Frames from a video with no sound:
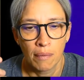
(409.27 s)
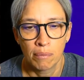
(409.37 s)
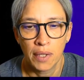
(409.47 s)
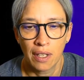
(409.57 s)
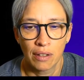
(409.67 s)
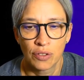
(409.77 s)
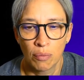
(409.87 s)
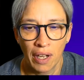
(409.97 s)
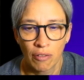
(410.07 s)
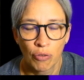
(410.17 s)
Because
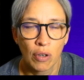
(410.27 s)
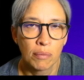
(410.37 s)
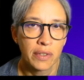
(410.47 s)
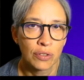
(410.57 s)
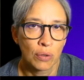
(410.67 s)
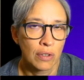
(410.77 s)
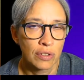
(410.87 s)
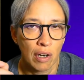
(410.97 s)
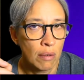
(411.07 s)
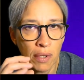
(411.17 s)
somatoform
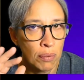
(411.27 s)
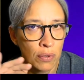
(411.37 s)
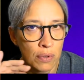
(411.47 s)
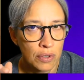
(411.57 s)
disorders aren't people who